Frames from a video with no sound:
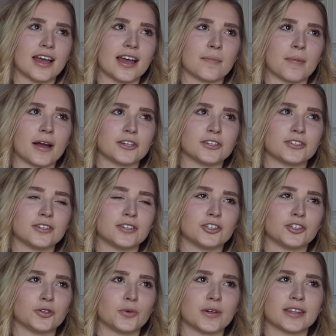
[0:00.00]
am I
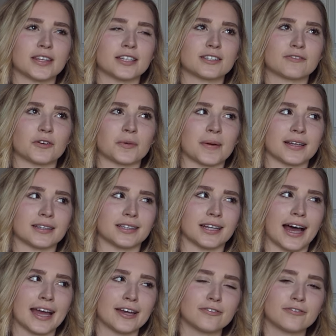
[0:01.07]
doing this for my
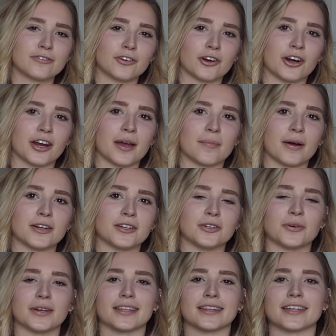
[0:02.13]
life or am I
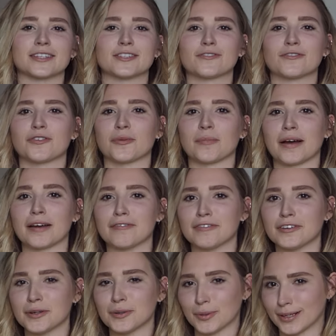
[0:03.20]
doing this for my
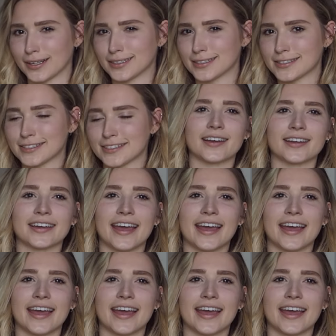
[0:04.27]
viewers?